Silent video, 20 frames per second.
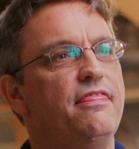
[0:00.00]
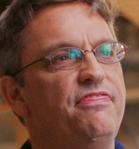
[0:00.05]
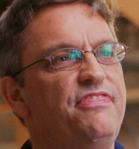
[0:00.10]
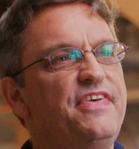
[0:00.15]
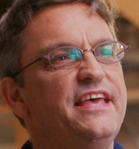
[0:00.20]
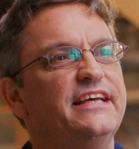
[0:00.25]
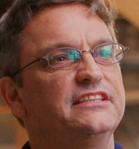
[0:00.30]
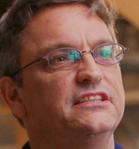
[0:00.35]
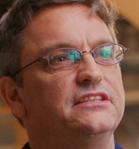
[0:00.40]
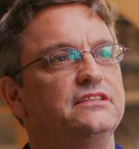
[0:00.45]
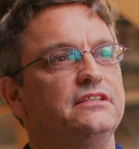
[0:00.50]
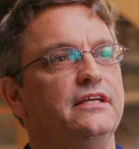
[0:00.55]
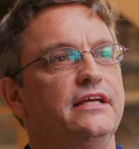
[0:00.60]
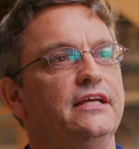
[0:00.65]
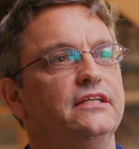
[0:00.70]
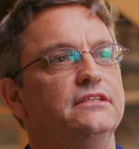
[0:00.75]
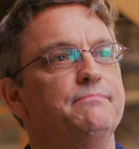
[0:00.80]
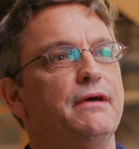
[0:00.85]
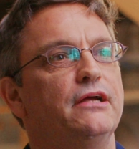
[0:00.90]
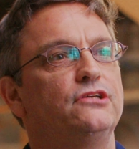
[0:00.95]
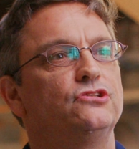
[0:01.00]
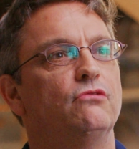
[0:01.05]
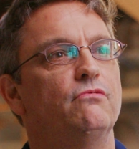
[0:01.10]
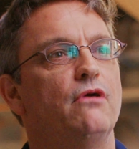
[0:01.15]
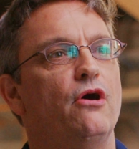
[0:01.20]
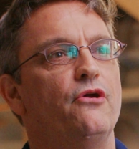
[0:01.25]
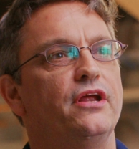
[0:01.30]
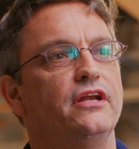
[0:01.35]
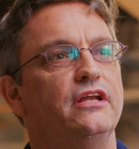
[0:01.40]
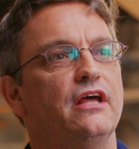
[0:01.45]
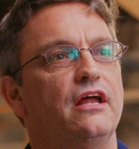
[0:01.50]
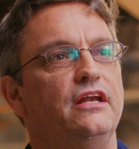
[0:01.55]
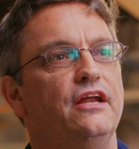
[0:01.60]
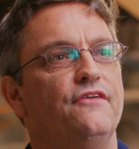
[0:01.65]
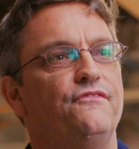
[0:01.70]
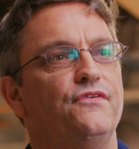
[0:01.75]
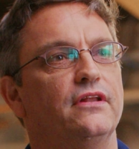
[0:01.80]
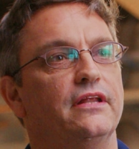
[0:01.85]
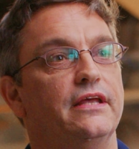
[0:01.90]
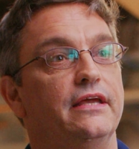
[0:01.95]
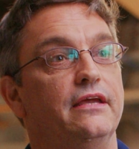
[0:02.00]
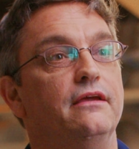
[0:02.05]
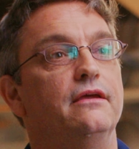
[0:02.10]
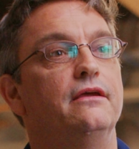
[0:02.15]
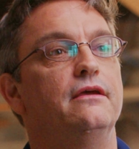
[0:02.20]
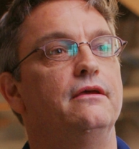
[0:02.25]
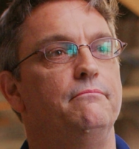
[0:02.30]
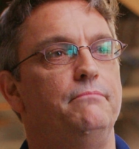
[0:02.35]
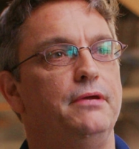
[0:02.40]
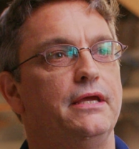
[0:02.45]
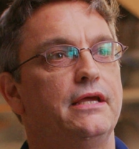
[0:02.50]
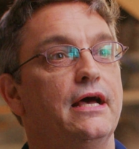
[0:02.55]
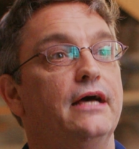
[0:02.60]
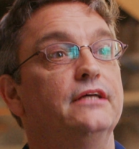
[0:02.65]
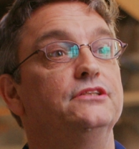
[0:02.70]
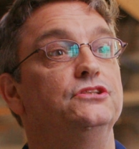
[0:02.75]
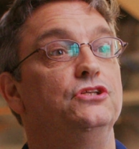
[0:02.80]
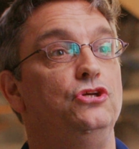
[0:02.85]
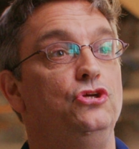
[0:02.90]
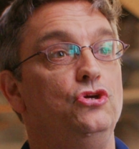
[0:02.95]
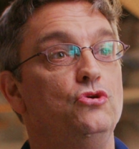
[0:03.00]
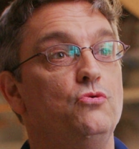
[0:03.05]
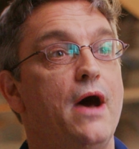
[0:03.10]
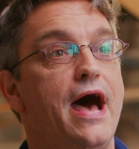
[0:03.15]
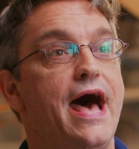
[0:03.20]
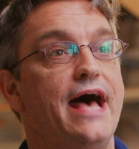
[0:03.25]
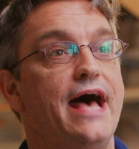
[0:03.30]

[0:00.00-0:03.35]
This is metro routing done differently because you